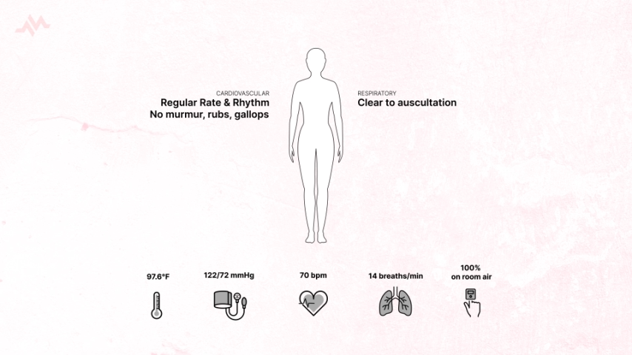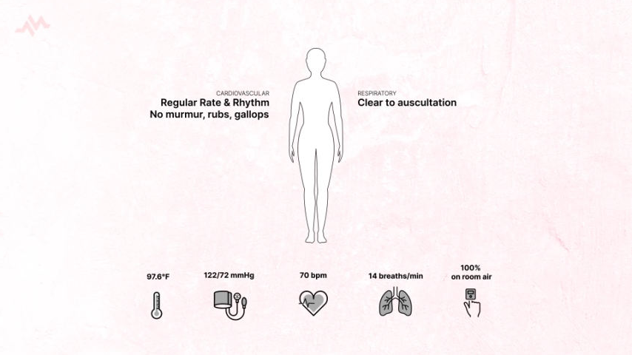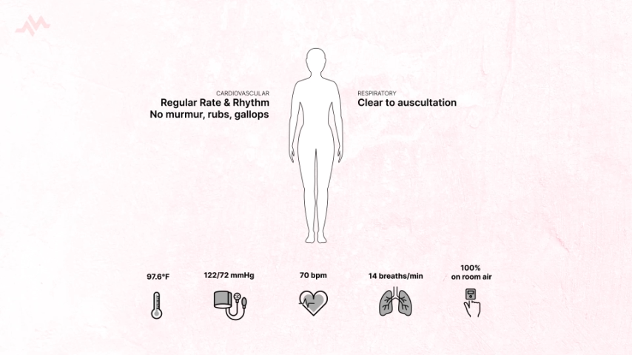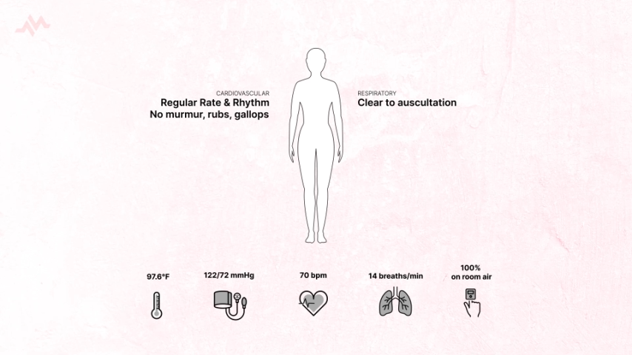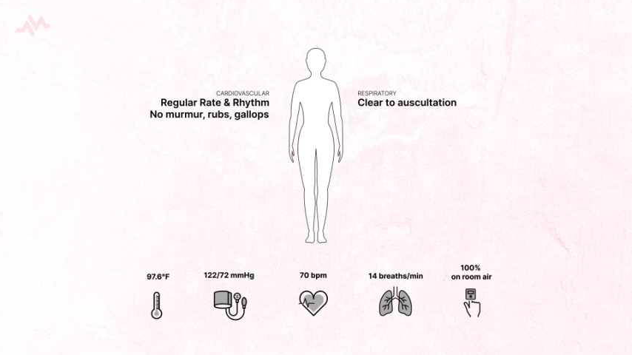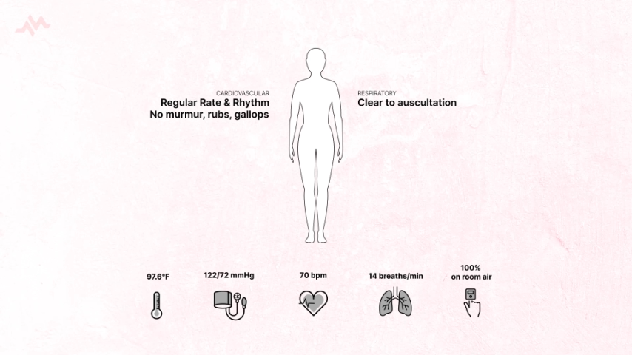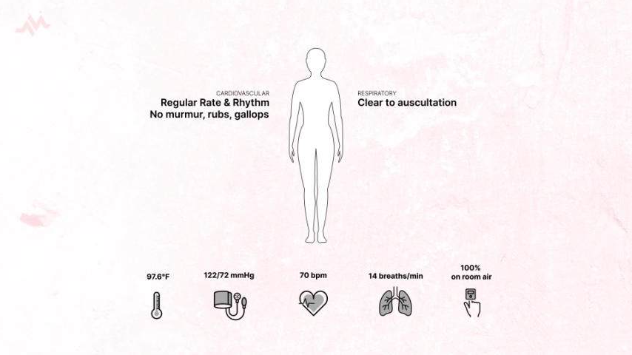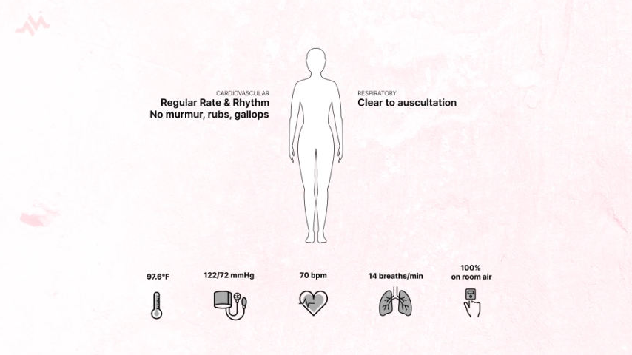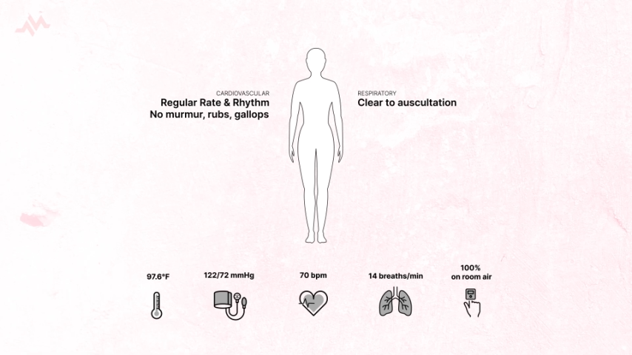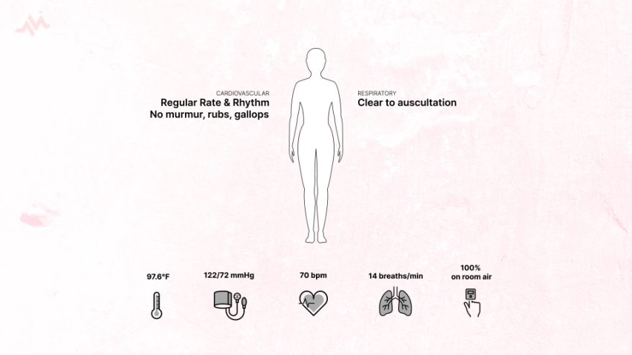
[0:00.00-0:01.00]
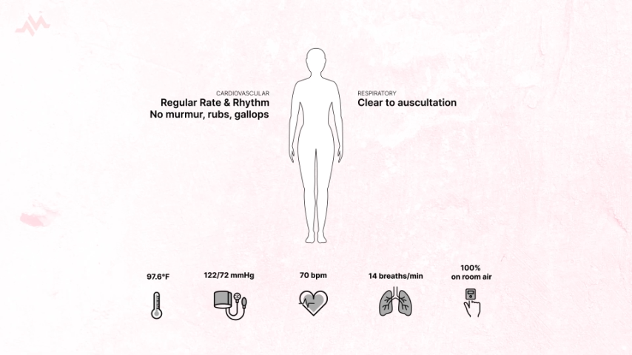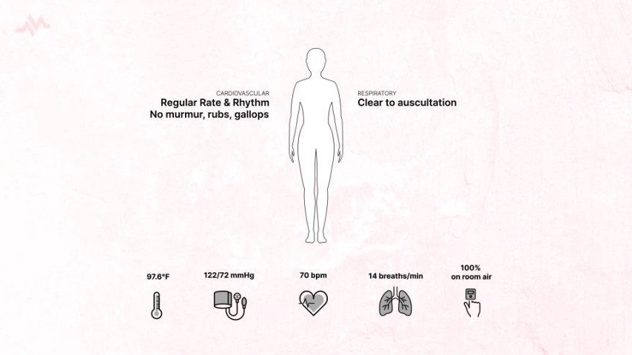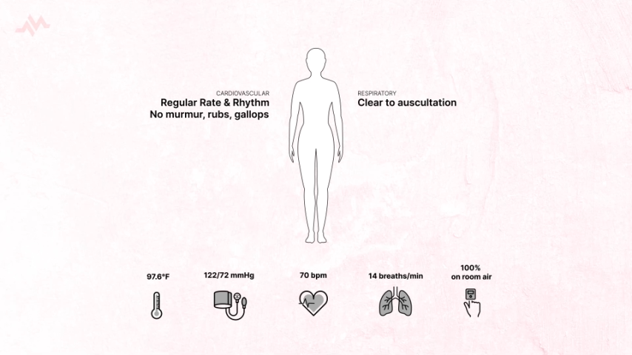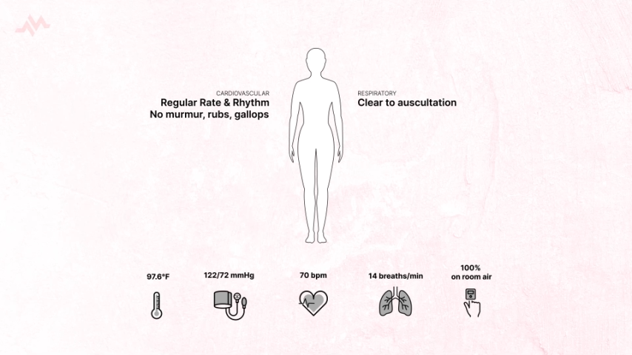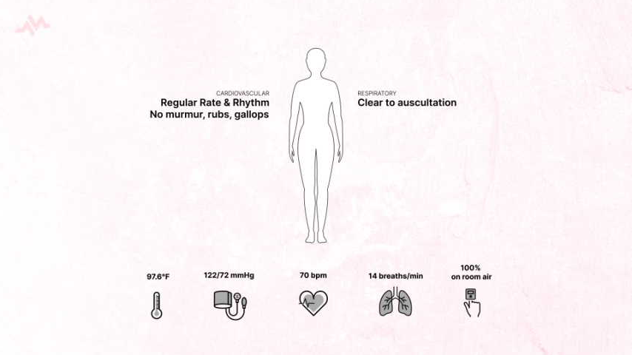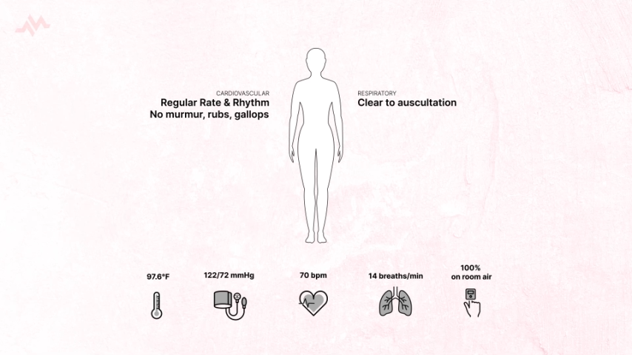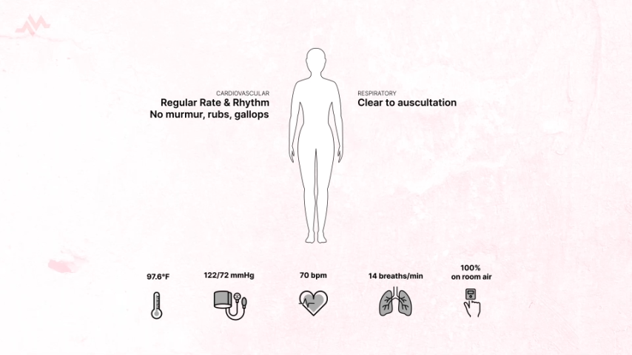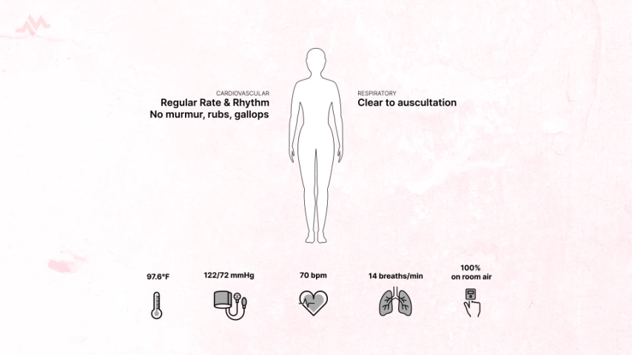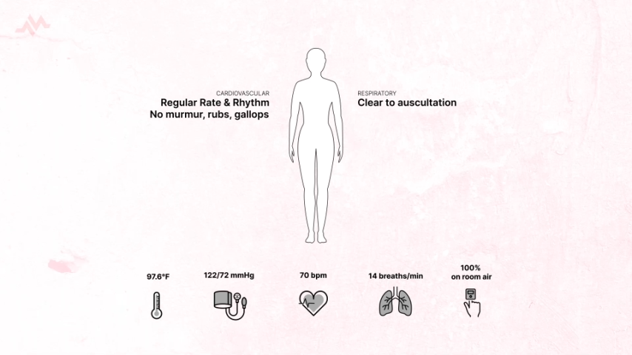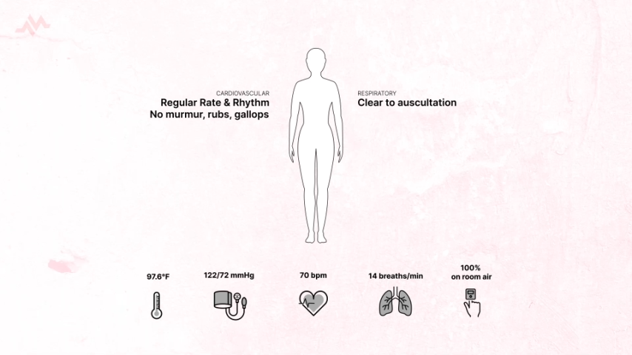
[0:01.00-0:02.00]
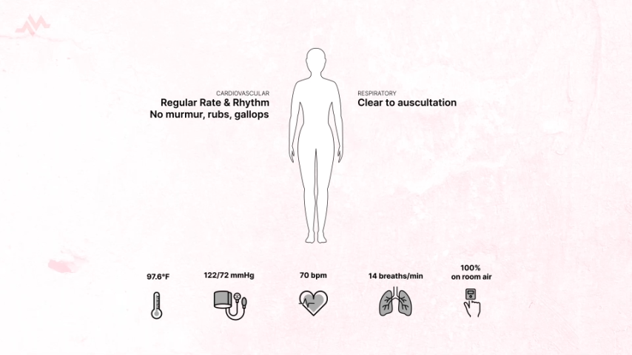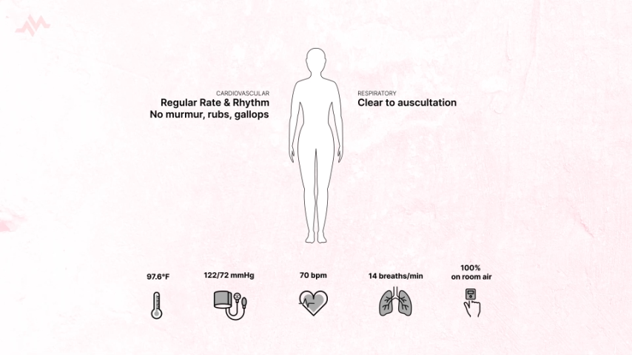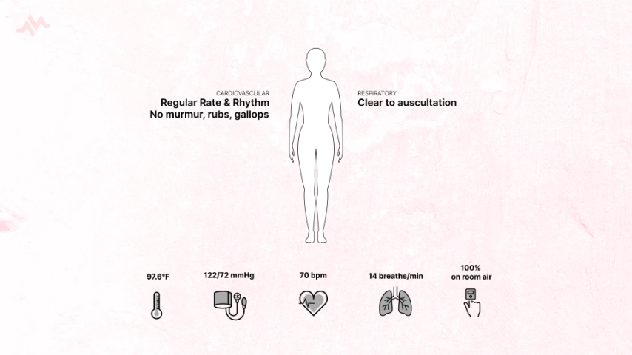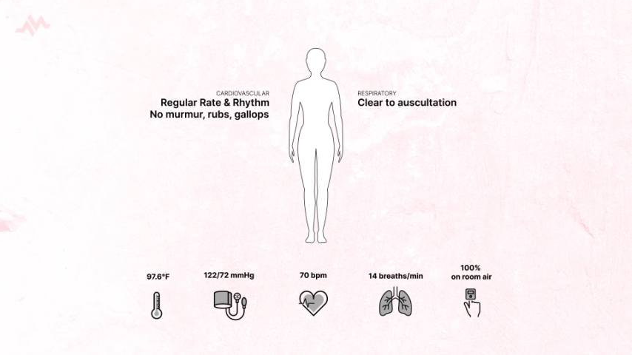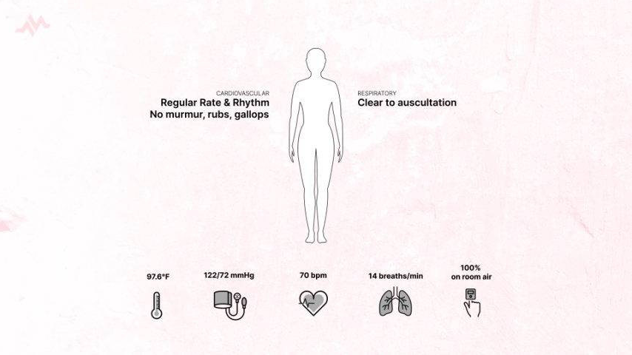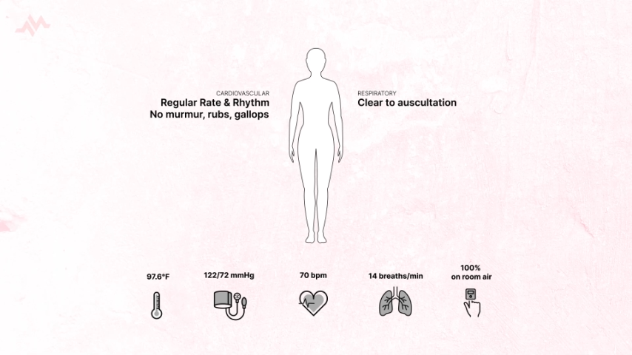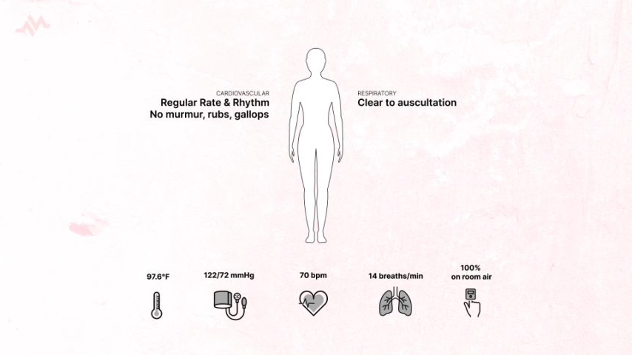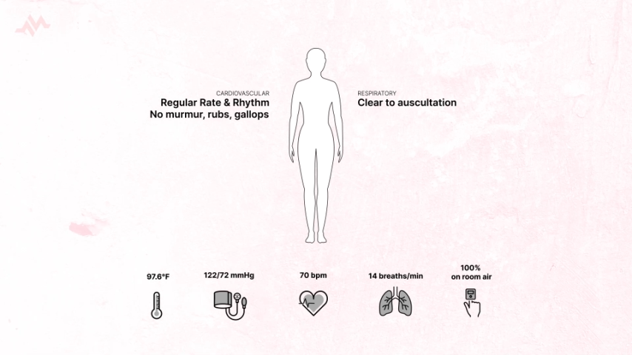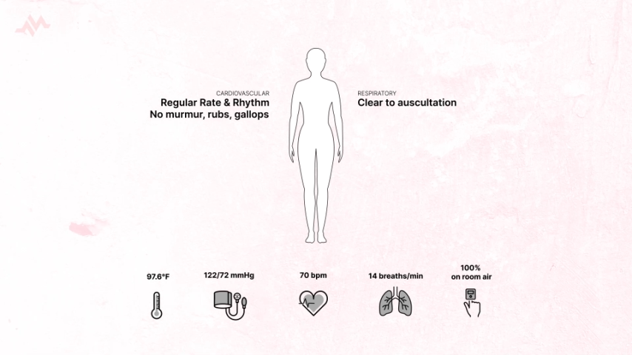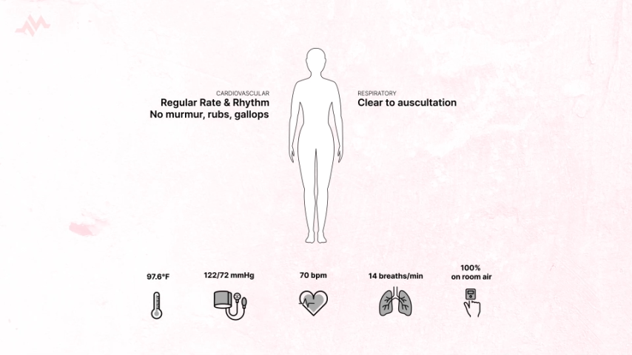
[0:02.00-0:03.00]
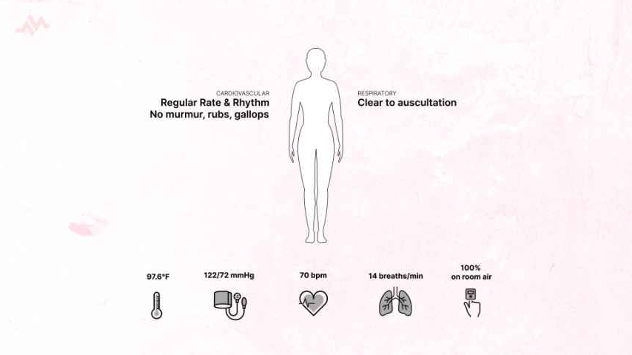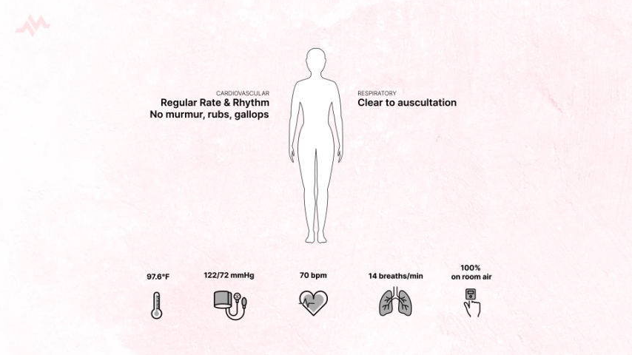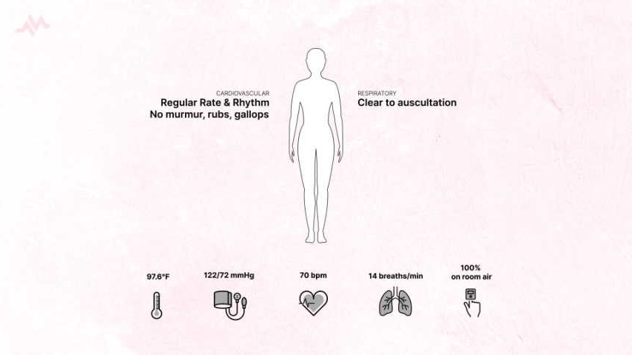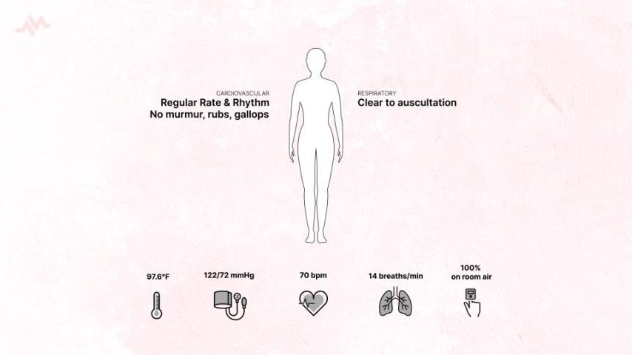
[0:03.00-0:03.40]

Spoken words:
Nobody's mouth can be seen.